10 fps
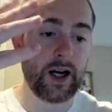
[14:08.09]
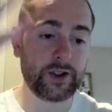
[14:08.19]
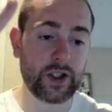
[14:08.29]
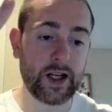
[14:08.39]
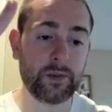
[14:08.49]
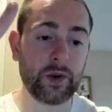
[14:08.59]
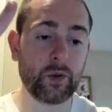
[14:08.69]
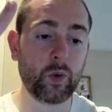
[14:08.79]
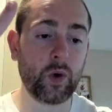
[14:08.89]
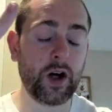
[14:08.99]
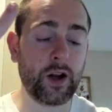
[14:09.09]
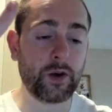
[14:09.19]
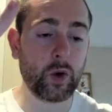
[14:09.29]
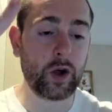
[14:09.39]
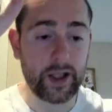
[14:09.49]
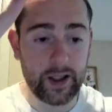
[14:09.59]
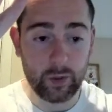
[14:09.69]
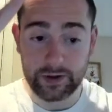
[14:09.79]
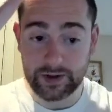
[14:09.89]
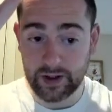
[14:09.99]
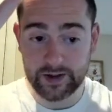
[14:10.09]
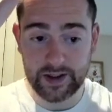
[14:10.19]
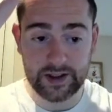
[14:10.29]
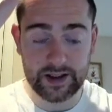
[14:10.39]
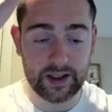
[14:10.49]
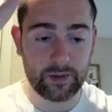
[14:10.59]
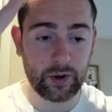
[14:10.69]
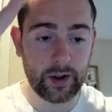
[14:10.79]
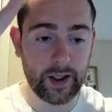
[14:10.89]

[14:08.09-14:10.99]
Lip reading: I tried to build one other one. It was unsuccessful.